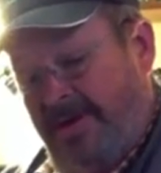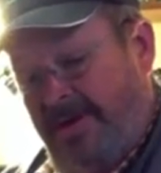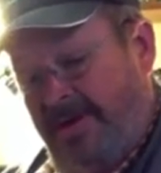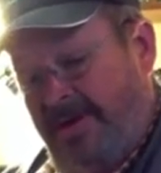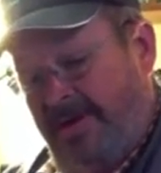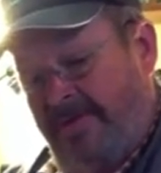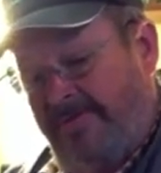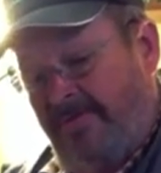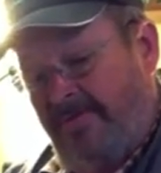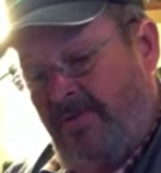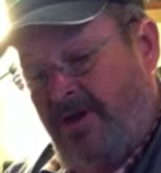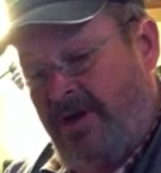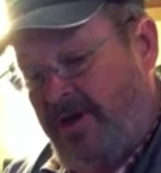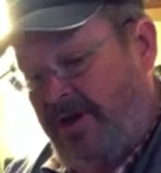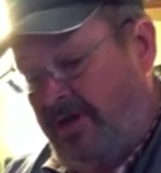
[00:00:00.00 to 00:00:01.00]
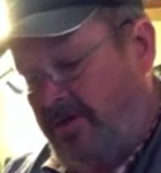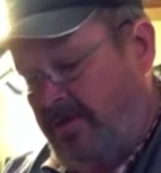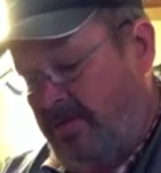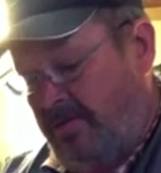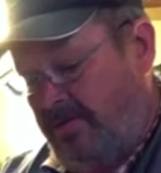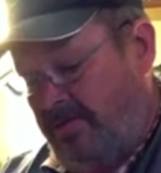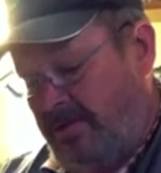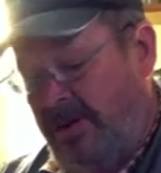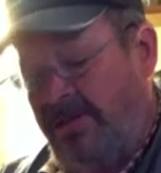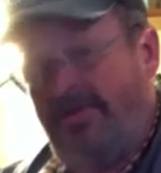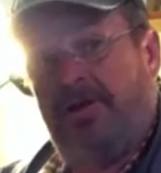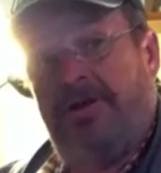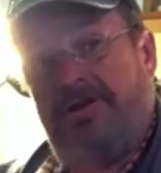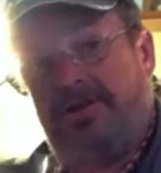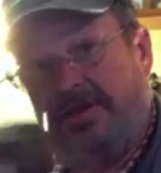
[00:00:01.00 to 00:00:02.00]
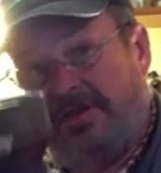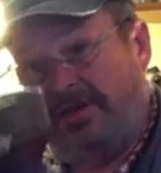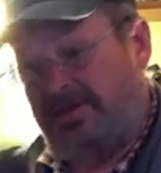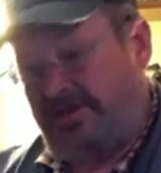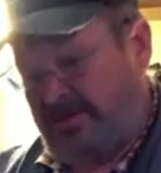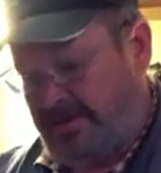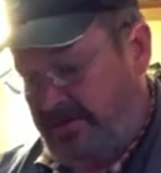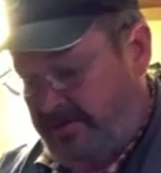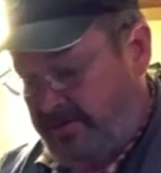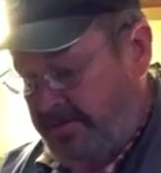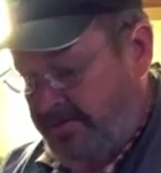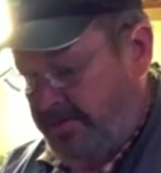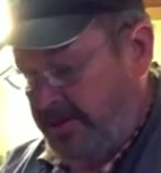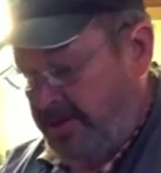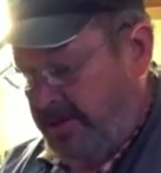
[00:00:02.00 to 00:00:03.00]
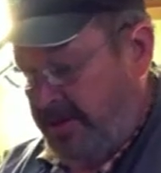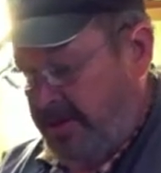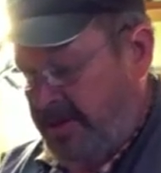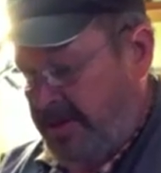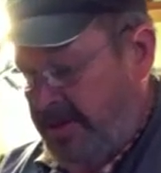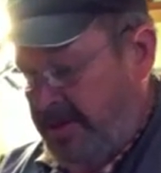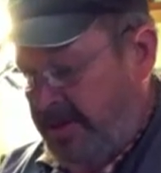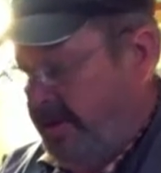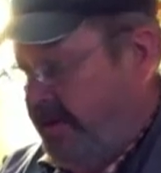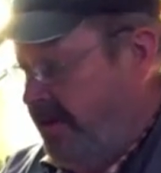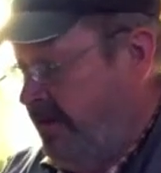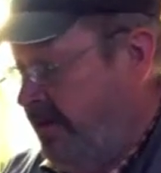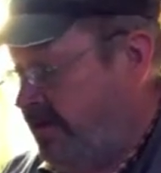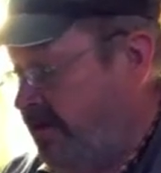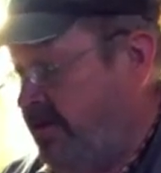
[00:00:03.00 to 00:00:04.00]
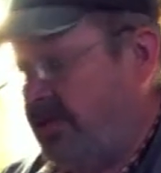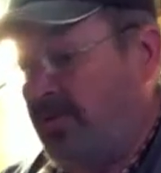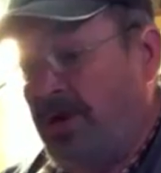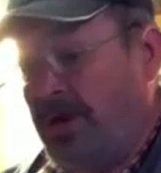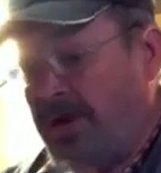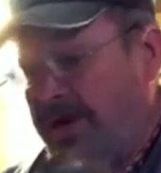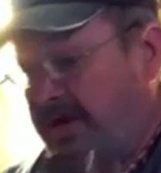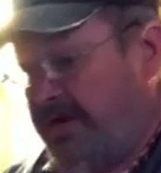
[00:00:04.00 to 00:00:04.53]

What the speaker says: for wine or whatever it is. This is one